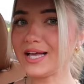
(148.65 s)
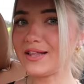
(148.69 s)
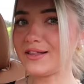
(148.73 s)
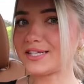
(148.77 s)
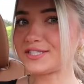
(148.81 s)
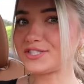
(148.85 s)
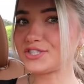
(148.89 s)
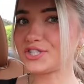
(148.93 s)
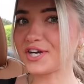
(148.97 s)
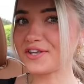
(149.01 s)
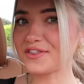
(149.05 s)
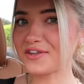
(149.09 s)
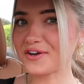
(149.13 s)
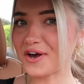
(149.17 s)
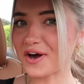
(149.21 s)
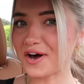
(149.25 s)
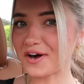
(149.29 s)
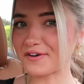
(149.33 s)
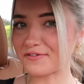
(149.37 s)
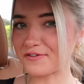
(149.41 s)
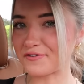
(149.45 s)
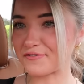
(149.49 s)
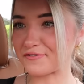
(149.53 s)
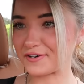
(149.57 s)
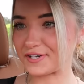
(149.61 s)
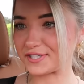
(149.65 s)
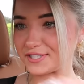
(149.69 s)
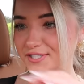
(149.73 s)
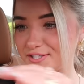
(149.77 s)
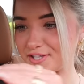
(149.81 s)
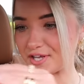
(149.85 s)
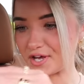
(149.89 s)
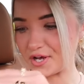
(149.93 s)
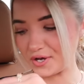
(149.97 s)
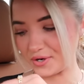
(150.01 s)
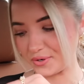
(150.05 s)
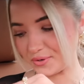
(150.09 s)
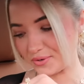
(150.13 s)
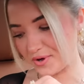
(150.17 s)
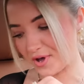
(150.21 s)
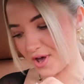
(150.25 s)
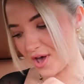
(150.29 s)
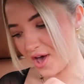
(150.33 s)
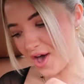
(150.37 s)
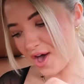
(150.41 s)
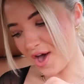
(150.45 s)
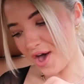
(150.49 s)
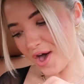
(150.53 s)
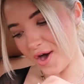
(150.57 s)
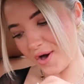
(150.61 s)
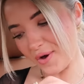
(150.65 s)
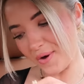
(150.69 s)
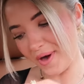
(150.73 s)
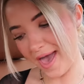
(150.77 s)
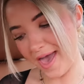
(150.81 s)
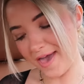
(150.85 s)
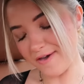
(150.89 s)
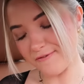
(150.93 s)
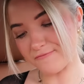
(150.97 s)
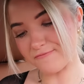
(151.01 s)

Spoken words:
Let's try the coffee first though. Okay,